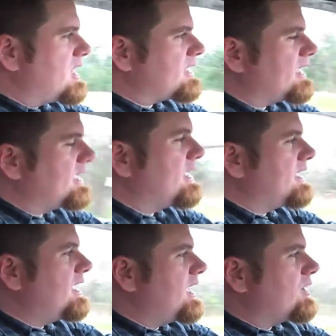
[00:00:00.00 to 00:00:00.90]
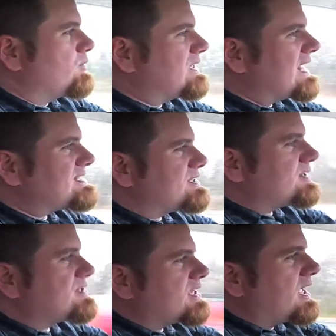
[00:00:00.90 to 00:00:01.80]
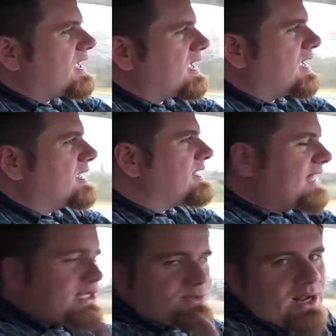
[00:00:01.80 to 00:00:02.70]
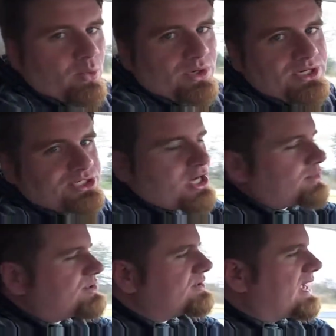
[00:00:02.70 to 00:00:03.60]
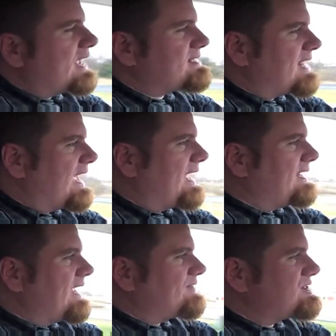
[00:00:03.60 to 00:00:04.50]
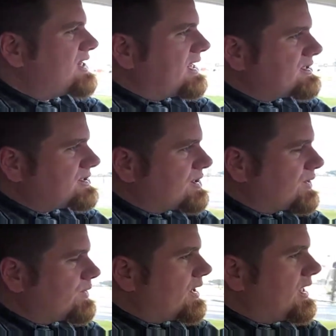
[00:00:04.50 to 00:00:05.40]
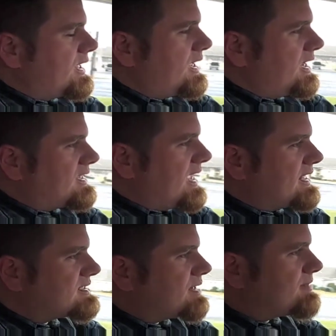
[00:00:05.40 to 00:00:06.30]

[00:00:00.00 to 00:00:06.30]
Blog. Realize that there's an announcement I wanted to share with you guys that I hadn't had the chance to yet.